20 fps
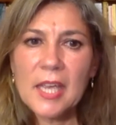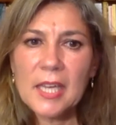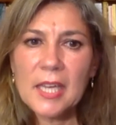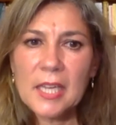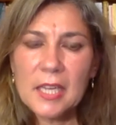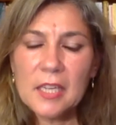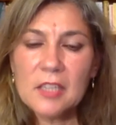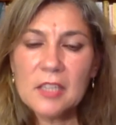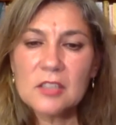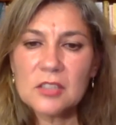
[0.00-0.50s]

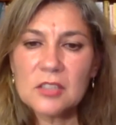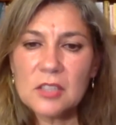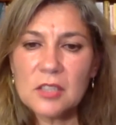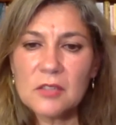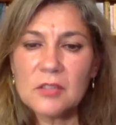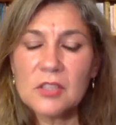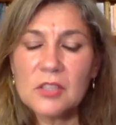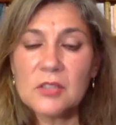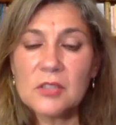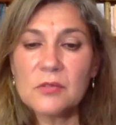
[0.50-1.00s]
each
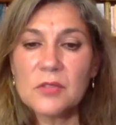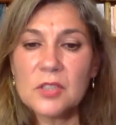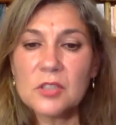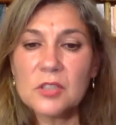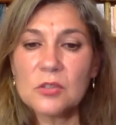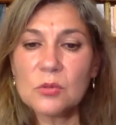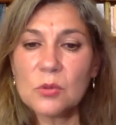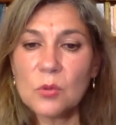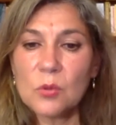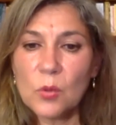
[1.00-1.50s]

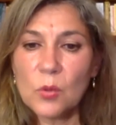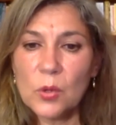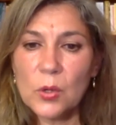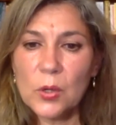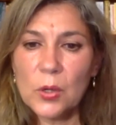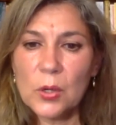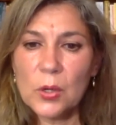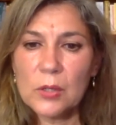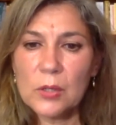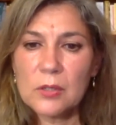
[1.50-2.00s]
individual
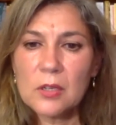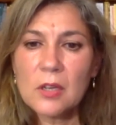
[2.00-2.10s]
word